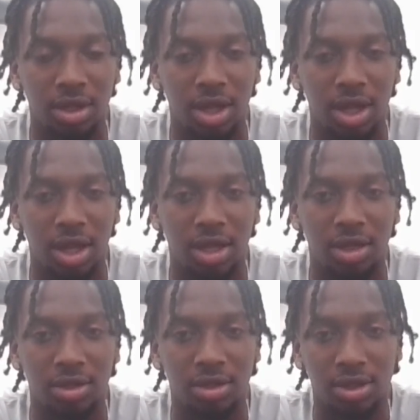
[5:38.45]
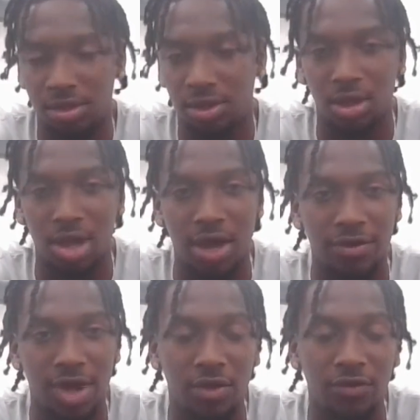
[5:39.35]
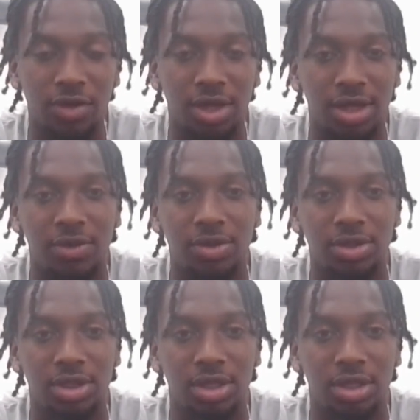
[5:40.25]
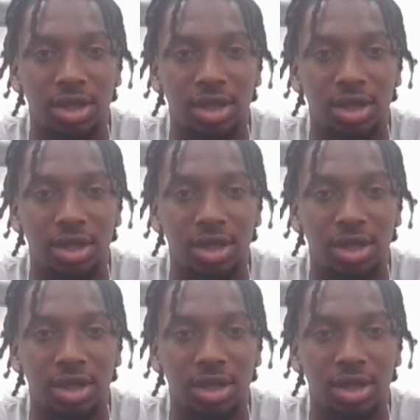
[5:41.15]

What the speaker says: and I don't feel like that was an